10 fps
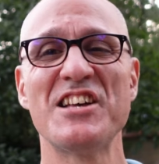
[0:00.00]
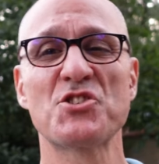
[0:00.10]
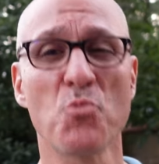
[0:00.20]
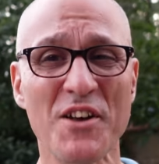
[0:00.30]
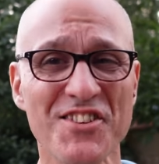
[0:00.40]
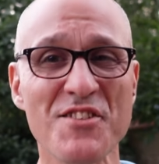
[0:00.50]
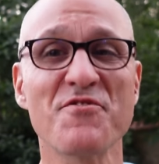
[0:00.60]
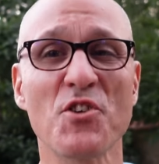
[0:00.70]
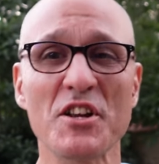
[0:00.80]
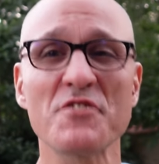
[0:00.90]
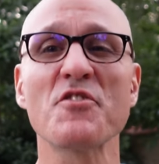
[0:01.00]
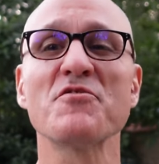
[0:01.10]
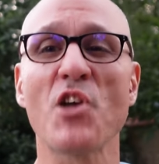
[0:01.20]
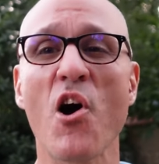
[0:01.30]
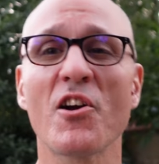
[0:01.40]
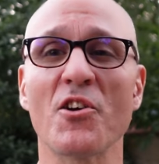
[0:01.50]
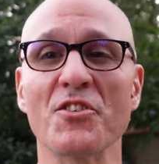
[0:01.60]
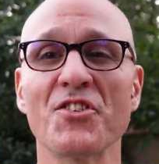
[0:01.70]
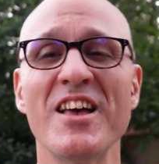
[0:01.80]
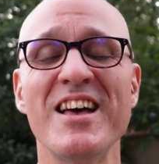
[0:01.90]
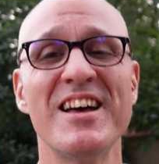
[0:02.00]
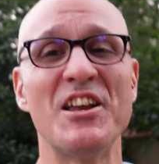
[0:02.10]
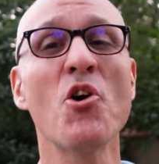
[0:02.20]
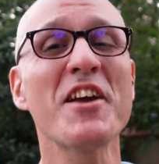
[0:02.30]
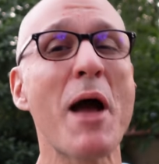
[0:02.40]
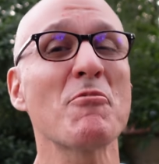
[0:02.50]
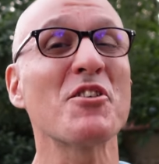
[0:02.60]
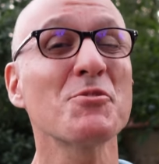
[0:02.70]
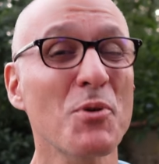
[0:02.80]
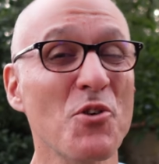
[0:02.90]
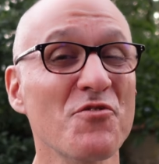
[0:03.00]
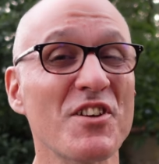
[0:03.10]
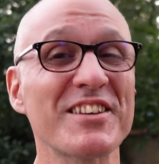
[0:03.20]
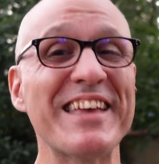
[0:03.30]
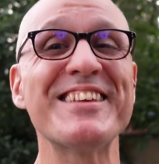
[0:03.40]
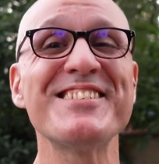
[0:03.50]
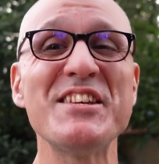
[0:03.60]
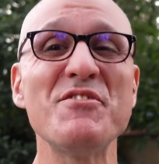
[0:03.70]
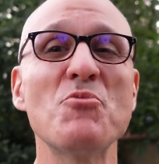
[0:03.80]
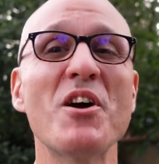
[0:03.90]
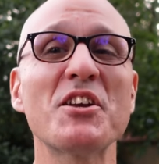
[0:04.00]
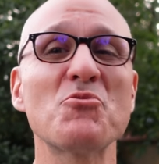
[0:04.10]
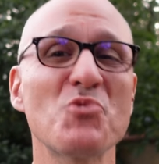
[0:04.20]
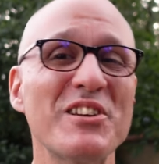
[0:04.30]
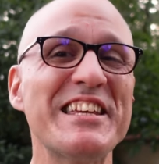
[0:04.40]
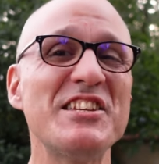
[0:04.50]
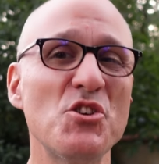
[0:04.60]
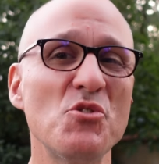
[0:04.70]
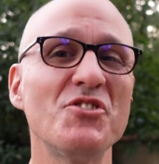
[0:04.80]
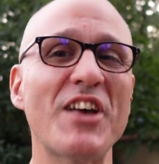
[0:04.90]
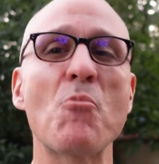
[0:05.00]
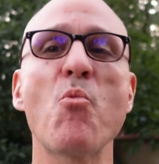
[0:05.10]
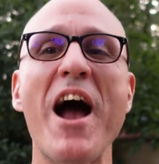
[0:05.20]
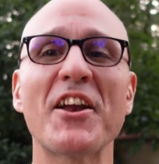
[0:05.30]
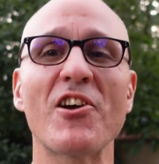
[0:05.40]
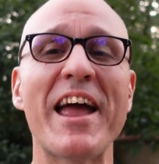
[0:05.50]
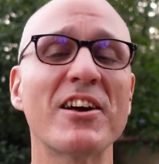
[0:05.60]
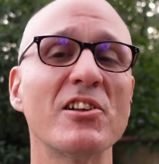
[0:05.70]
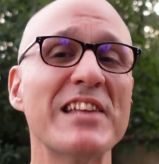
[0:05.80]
So what's the verdict for vloggers? No camera is perfect, and the Z V one could really use a wider angle